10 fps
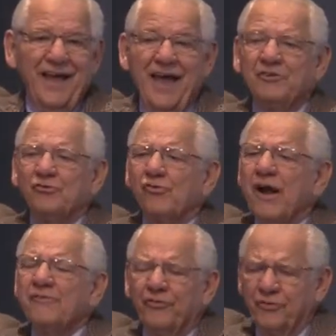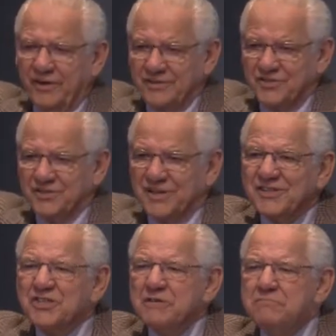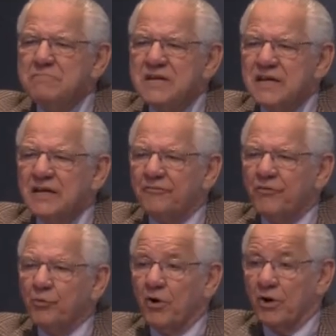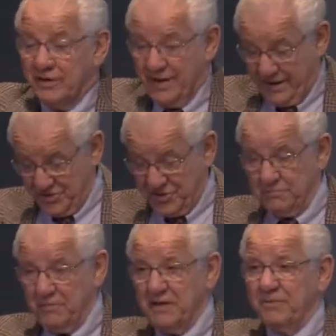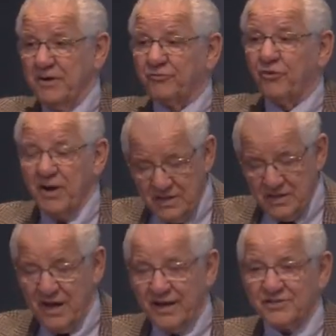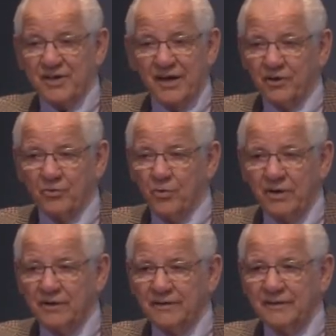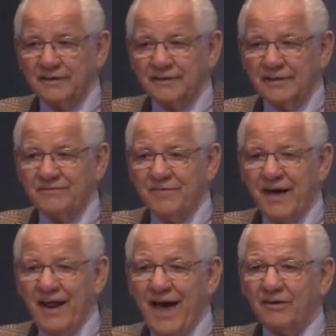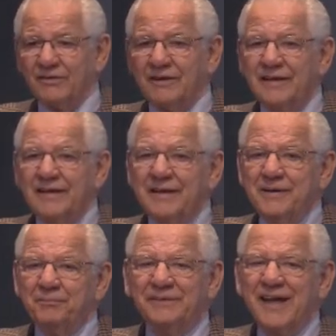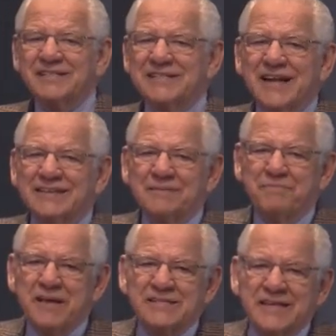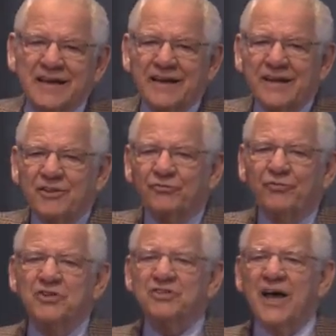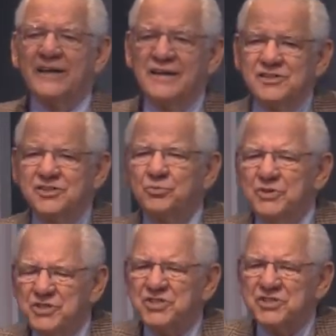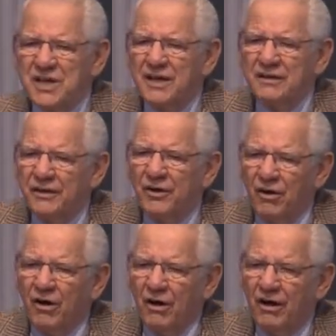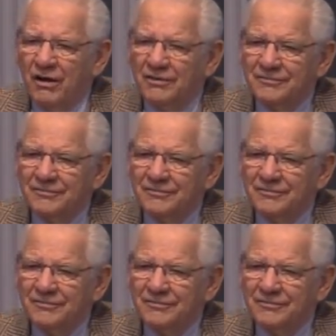and reverence. That's the meaning of the word. Now, does it mean be afraid? Yes. I don't want to leave that out. But that's not the basic idea. The first idea is that we just stand in awe